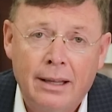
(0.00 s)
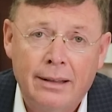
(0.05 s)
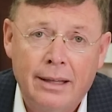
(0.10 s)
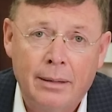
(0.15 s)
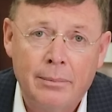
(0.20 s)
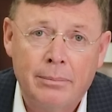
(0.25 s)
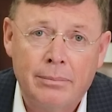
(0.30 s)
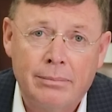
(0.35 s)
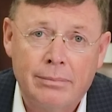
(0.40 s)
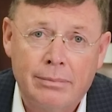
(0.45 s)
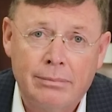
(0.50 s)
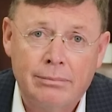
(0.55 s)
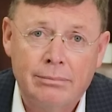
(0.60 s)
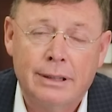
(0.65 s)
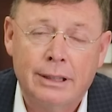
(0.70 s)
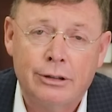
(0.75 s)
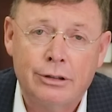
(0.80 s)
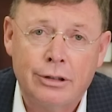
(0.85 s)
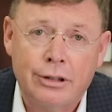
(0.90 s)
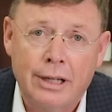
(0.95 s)
then
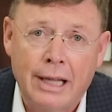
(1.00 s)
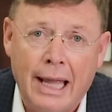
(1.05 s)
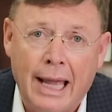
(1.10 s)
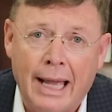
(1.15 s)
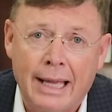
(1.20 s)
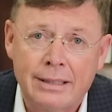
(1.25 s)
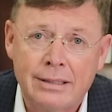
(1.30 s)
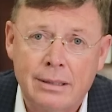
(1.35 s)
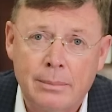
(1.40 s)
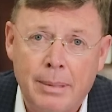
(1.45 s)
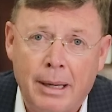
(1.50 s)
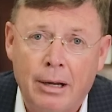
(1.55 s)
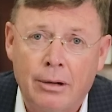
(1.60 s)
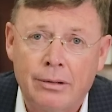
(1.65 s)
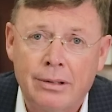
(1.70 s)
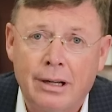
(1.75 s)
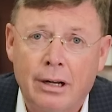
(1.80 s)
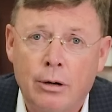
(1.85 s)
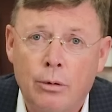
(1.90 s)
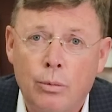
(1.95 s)
the attorney asked
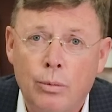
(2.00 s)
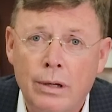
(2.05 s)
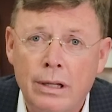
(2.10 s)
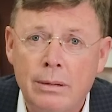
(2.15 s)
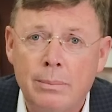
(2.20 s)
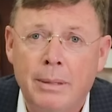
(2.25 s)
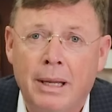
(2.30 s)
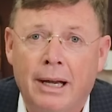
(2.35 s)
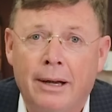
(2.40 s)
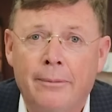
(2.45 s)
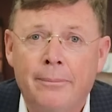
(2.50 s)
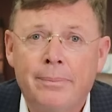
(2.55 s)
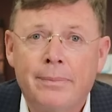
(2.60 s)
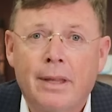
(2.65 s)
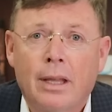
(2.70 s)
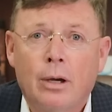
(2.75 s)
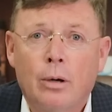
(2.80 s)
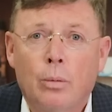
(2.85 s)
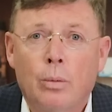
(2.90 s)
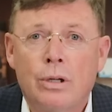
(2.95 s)
about arrhythmia,
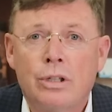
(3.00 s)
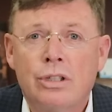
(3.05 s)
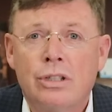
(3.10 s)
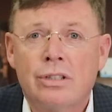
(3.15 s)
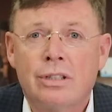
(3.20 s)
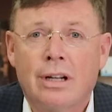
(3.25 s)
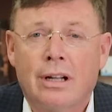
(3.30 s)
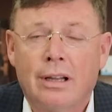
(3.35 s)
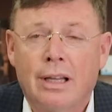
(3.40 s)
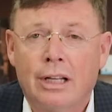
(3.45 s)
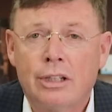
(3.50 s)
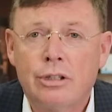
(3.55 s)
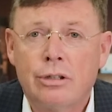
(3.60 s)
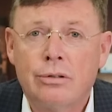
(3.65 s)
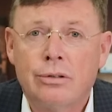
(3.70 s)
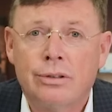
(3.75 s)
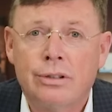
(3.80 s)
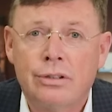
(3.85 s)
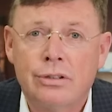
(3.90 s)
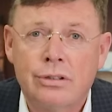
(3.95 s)
which is an
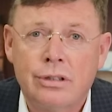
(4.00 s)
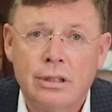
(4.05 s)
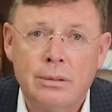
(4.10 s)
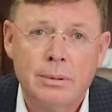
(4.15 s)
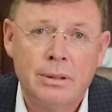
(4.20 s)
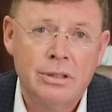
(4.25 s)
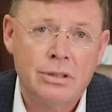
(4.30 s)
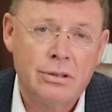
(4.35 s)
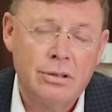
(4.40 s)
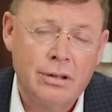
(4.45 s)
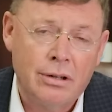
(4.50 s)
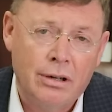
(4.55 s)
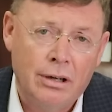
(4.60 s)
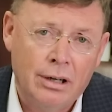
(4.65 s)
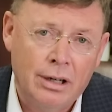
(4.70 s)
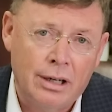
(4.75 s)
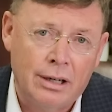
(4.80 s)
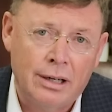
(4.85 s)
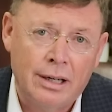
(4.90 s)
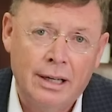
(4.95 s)
electrical disturbance to the
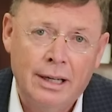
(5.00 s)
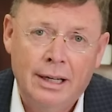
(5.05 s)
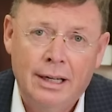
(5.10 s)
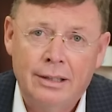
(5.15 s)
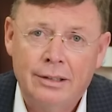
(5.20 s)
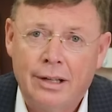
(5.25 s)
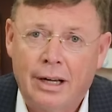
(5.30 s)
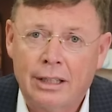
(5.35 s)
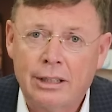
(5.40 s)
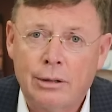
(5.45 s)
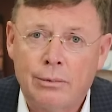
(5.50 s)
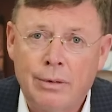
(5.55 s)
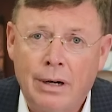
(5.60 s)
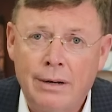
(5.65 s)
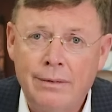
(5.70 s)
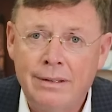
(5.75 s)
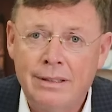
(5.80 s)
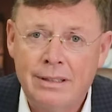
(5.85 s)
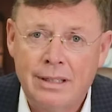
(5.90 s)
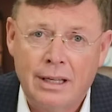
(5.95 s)
heart. Dr.
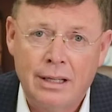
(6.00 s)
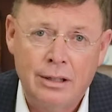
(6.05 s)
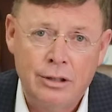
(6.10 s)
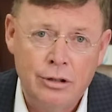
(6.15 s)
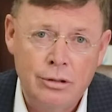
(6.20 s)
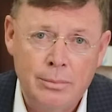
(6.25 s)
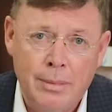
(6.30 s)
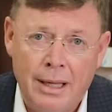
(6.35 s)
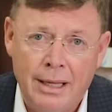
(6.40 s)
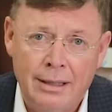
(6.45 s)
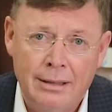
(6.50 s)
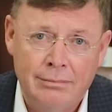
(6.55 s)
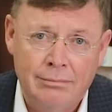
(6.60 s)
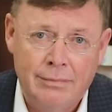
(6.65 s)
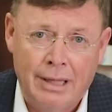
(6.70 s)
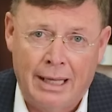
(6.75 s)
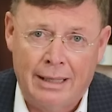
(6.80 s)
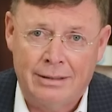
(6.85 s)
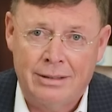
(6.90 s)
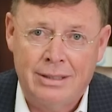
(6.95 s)
Raven says you may
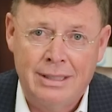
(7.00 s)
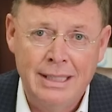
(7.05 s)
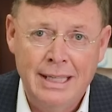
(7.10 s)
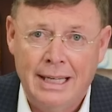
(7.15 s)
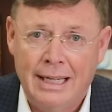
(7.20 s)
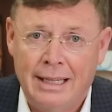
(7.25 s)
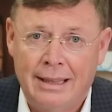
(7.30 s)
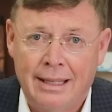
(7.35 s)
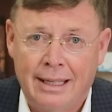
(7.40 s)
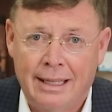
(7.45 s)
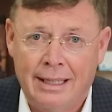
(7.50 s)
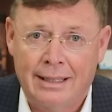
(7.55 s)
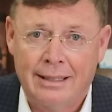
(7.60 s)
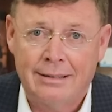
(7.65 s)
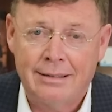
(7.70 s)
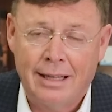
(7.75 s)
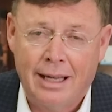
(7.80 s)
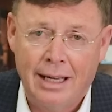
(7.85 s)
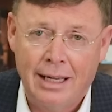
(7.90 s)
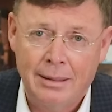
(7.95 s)
not see anything at
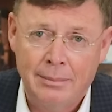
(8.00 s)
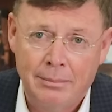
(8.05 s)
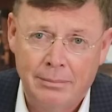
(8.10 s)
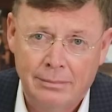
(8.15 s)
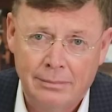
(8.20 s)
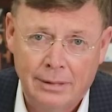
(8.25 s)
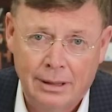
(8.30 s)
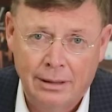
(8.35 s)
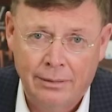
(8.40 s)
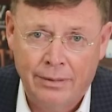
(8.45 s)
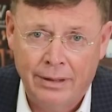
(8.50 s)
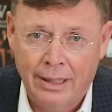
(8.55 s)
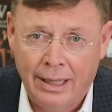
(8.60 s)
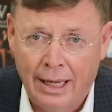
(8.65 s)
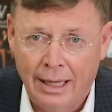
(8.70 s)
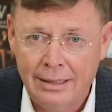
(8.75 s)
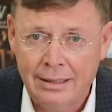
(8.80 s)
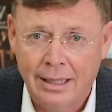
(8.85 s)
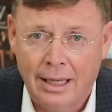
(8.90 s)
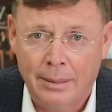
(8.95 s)
the time of the
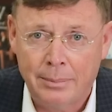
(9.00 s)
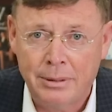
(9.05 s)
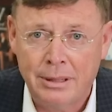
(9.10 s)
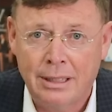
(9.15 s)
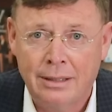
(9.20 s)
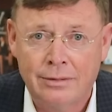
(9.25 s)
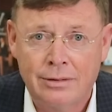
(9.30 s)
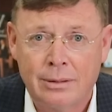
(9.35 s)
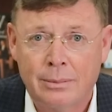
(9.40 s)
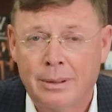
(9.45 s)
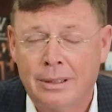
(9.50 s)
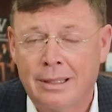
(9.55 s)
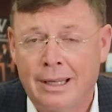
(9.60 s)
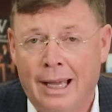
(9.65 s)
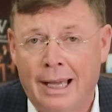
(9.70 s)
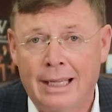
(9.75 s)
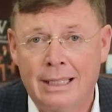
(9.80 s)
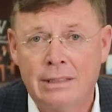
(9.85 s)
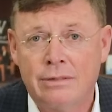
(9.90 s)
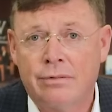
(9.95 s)
autopsy if someone
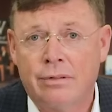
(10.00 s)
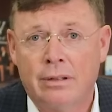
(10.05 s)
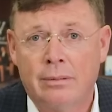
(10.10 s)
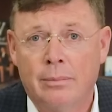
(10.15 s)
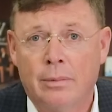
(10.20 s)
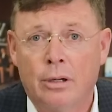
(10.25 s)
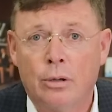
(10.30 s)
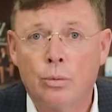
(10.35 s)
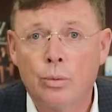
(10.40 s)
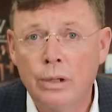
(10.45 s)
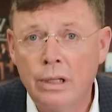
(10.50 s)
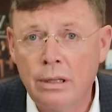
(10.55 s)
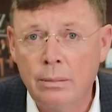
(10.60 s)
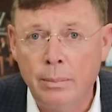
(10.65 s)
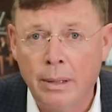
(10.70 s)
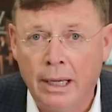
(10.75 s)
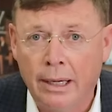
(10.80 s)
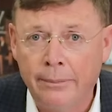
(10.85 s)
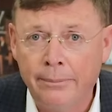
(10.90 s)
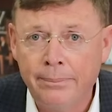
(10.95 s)
dies from
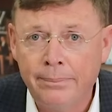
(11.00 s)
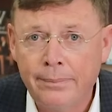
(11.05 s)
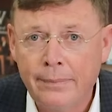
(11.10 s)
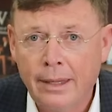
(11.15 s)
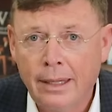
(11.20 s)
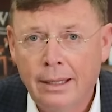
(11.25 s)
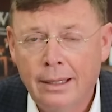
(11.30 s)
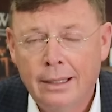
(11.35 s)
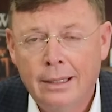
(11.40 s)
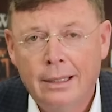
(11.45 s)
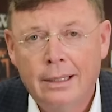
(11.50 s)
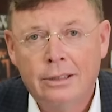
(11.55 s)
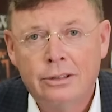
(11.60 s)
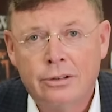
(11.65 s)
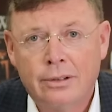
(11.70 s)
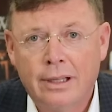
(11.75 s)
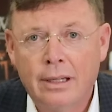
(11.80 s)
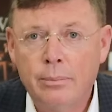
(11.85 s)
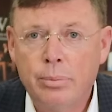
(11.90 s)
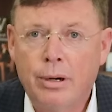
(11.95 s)
arrhythmia.
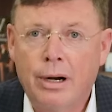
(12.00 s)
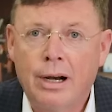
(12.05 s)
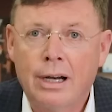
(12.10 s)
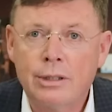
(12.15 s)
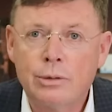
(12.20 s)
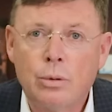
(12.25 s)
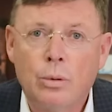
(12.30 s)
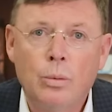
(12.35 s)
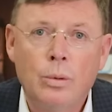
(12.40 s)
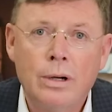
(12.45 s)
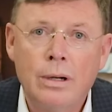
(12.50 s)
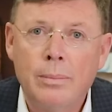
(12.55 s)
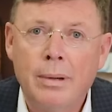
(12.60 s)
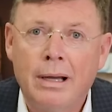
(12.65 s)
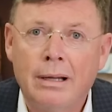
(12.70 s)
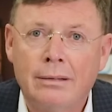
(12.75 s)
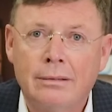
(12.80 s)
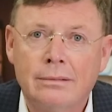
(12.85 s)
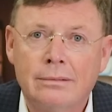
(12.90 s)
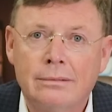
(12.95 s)
So then Pryor asked, well, what
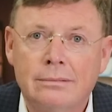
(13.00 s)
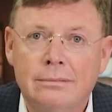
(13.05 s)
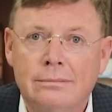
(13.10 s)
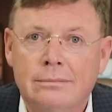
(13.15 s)
about